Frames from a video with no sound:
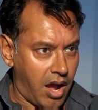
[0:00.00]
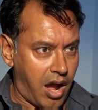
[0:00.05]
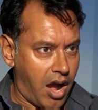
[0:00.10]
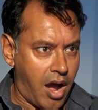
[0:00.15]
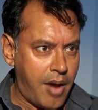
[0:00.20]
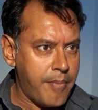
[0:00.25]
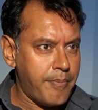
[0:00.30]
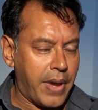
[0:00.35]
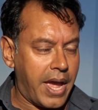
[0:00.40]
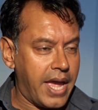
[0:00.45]

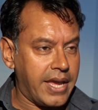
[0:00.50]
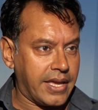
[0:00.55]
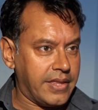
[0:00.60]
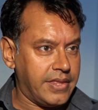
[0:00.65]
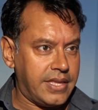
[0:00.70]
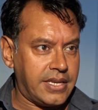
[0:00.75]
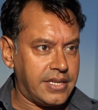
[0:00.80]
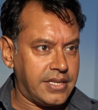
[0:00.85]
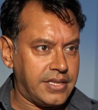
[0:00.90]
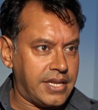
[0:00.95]
I'm paying at
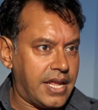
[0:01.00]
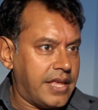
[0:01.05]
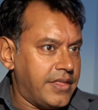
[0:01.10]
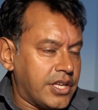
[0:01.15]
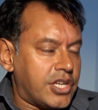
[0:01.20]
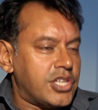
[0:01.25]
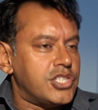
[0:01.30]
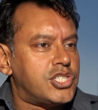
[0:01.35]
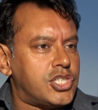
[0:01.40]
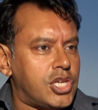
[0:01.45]
the end of the day. The
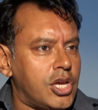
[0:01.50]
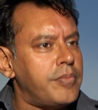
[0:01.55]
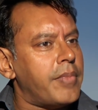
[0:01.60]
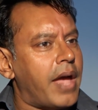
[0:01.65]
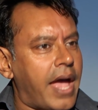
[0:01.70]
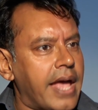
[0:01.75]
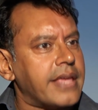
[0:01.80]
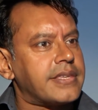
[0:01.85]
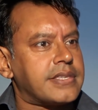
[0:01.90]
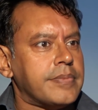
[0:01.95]
consumer
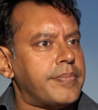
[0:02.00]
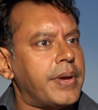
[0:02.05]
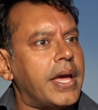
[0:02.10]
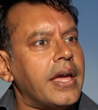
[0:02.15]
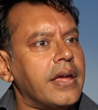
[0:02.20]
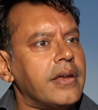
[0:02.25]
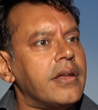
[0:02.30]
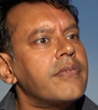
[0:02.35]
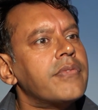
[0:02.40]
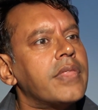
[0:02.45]
has to
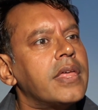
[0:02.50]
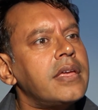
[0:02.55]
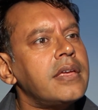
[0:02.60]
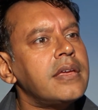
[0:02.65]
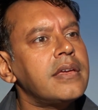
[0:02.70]
pay, don't they?